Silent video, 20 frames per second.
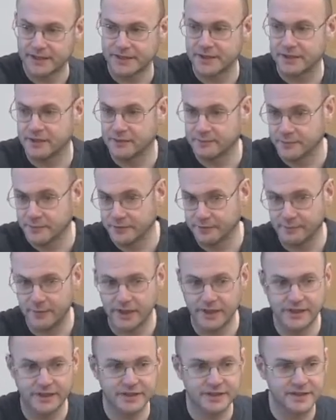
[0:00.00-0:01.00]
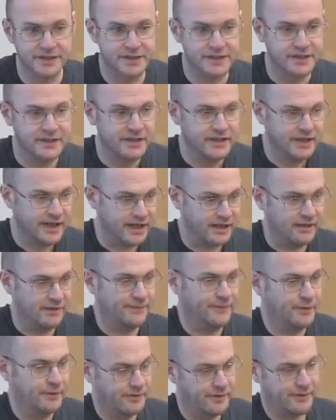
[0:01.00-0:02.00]
the number of bytes, and a
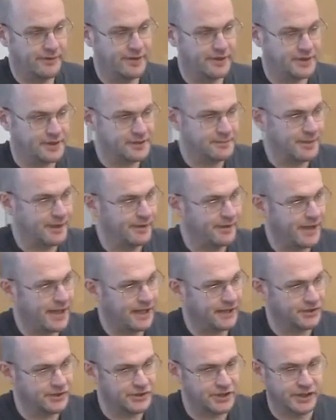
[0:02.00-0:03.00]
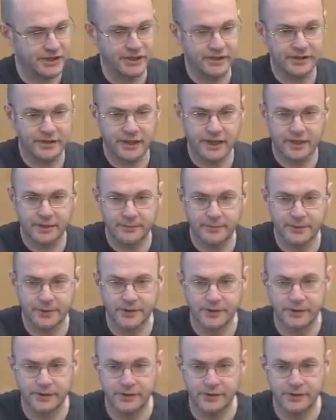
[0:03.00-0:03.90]
few other things about the handshake that happened.